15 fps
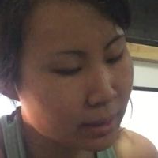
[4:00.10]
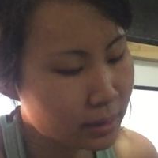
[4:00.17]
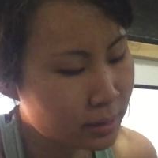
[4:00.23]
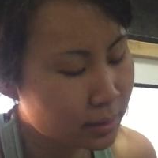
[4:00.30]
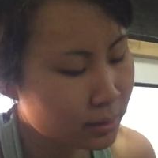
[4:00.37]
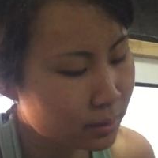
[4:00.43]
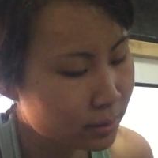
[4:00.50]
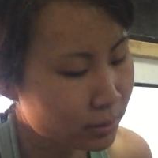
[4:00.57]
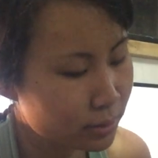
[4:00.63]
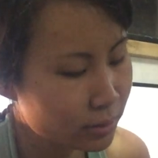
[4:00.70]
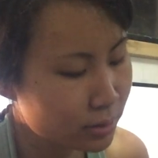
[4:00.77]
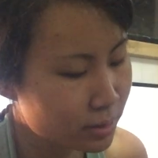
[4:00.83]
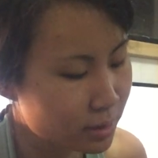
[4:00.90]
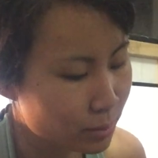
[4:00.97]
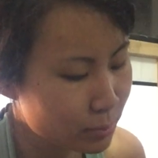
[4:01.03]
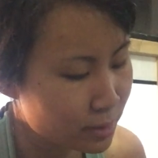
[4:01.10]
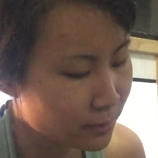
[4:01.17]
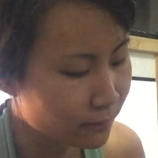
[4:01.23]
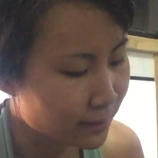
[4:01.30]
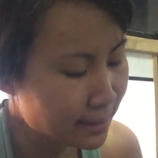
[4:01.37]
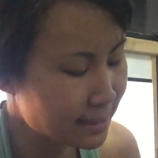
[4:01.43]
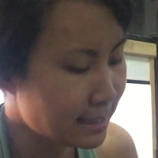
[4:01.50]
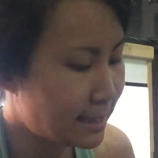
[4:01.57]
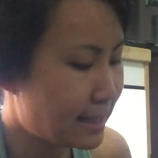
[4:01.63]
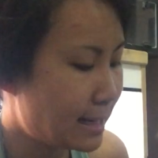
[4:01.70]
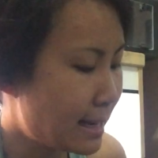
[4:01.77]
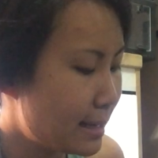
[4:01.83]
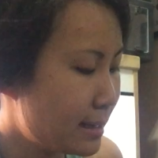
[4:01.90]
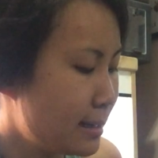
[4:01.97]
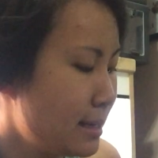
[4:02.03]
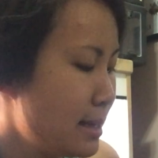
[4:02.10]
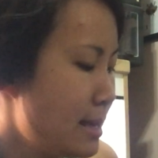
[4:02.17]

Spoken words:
on. Oh, someone's feisty today.